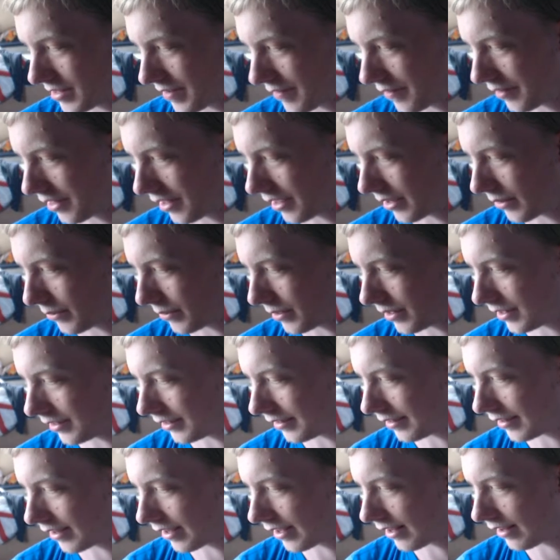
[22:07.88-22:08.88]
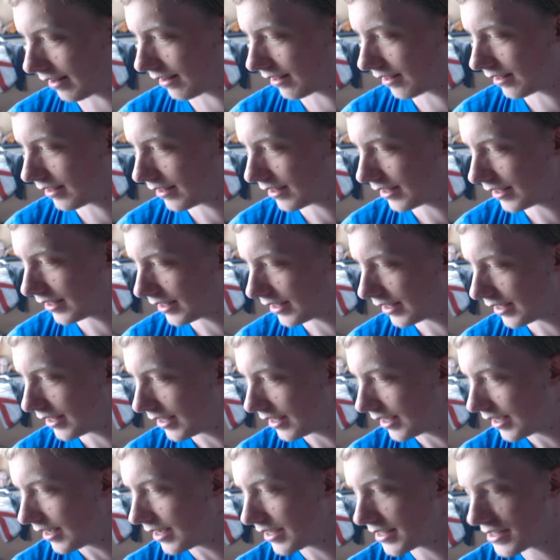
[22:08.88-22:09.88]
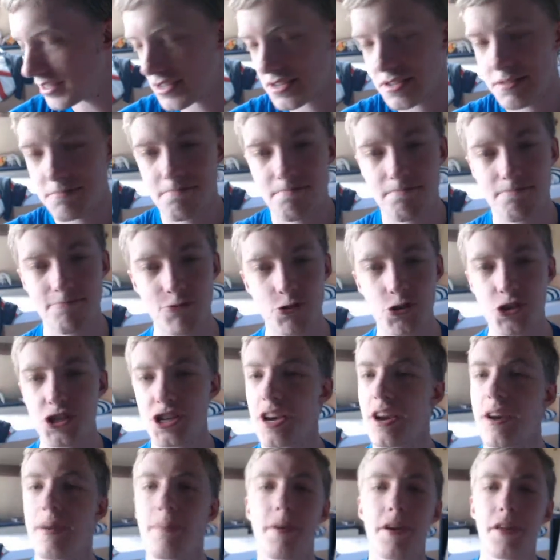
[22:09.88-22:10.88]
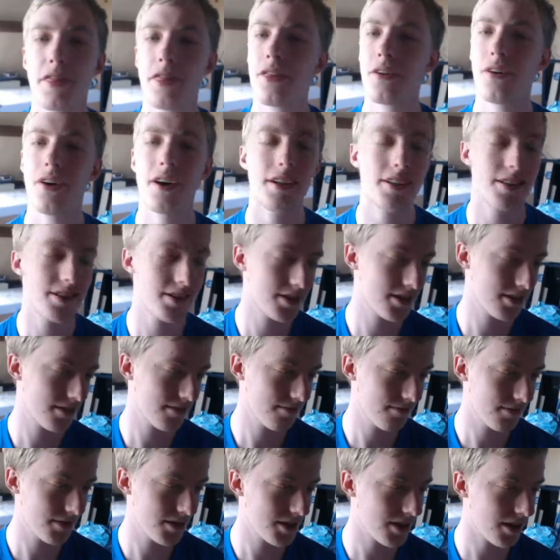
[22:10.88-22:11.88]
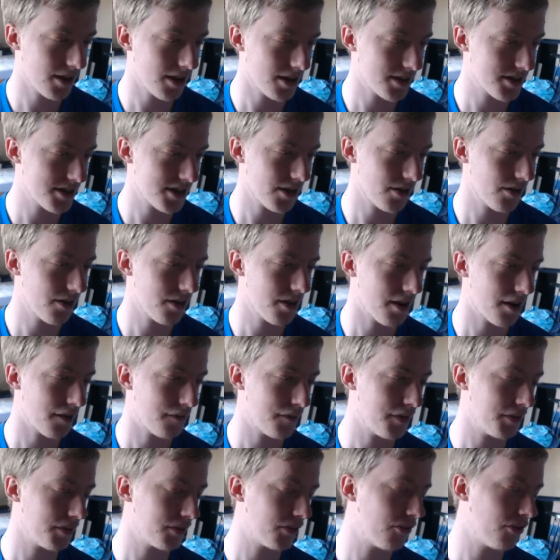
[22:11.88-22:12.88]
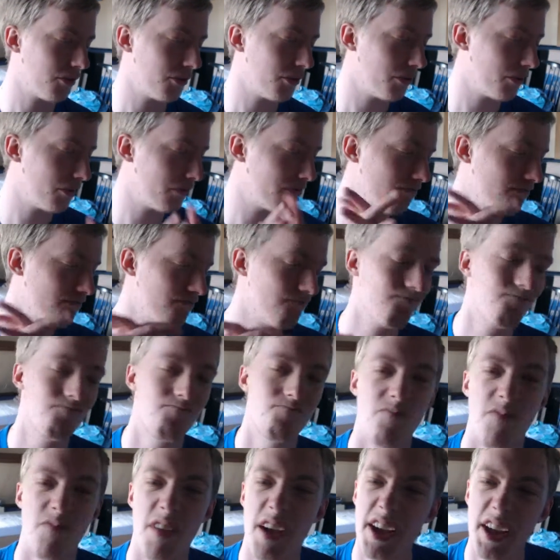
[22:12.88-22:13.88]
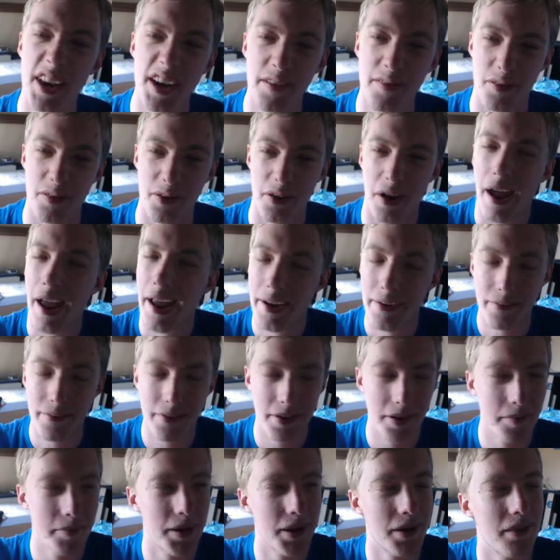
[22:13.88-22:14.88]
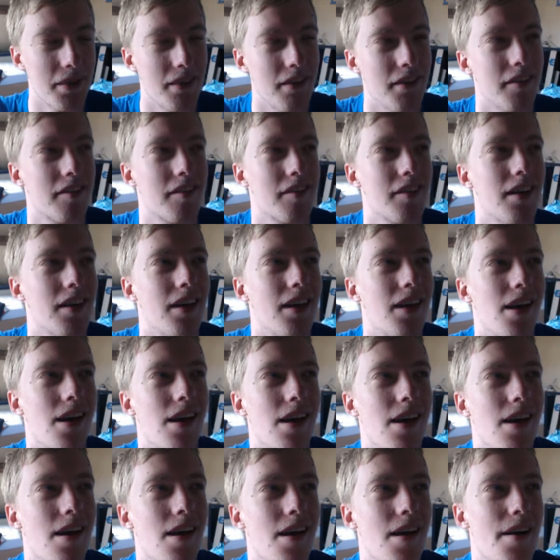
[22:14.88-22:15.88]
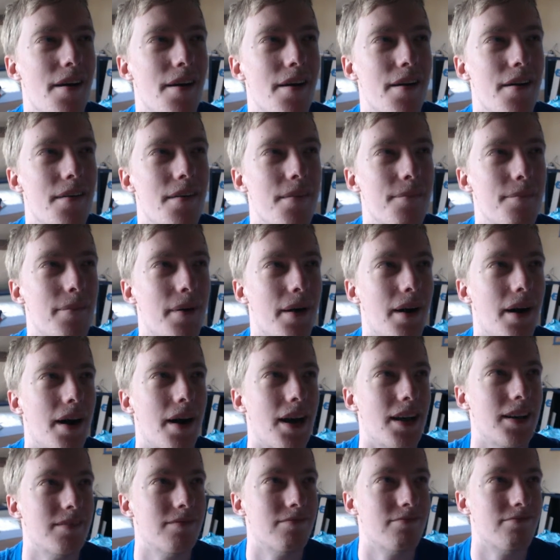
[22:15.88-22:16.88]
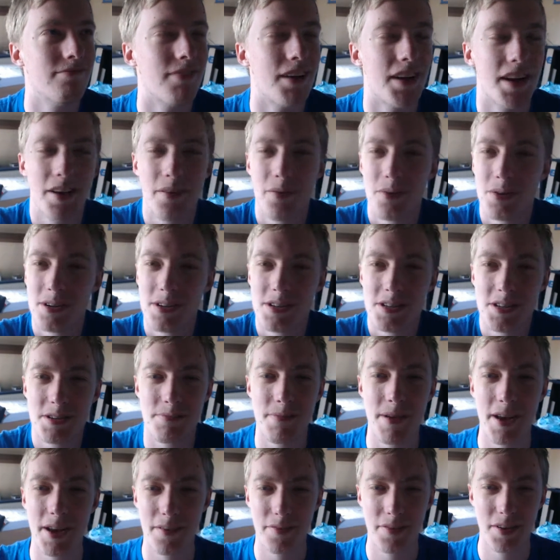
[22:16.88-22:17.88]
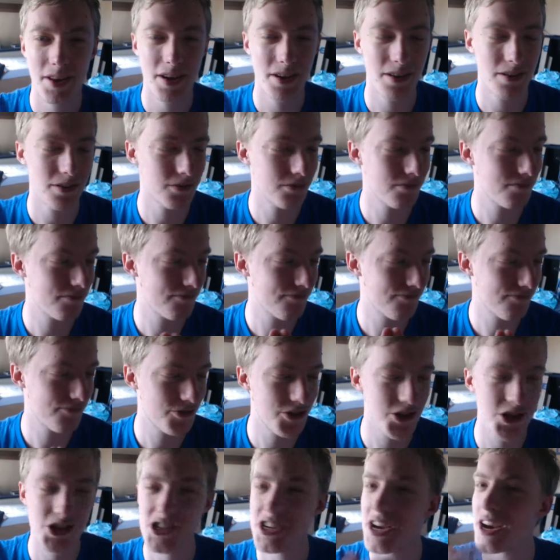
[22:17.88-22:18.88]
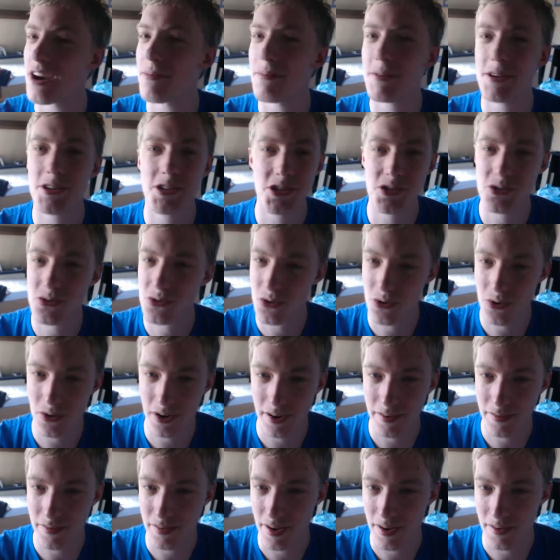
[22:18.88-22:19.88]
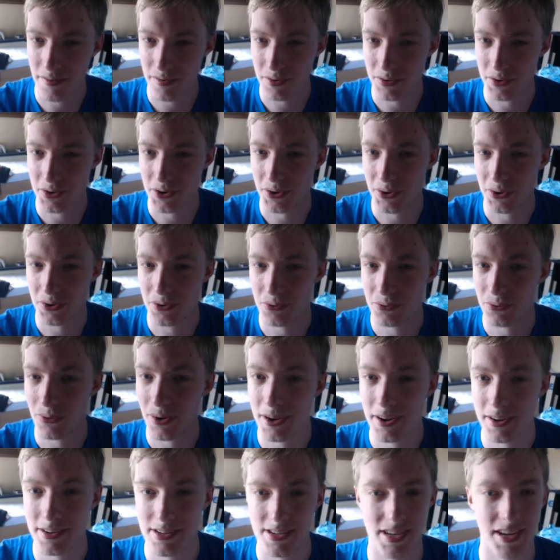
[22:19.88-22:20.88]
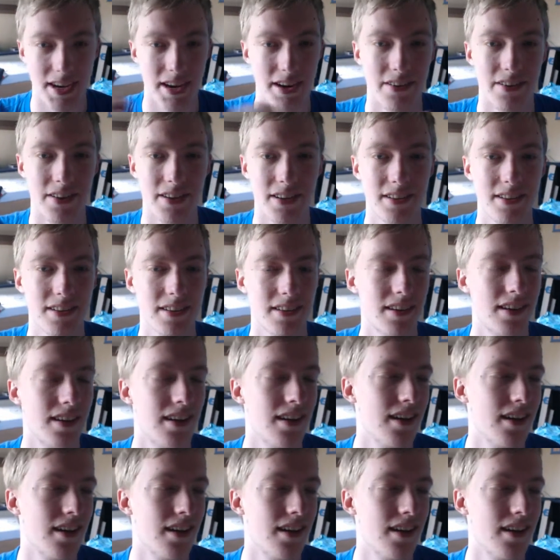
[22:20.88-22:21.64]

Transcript: much everything I wanted to tell. Just share my thoughts. It's not necessarily that I feel too negative or angry about this, but I did want to just make a video, share my story for everyone who wanted to hear it,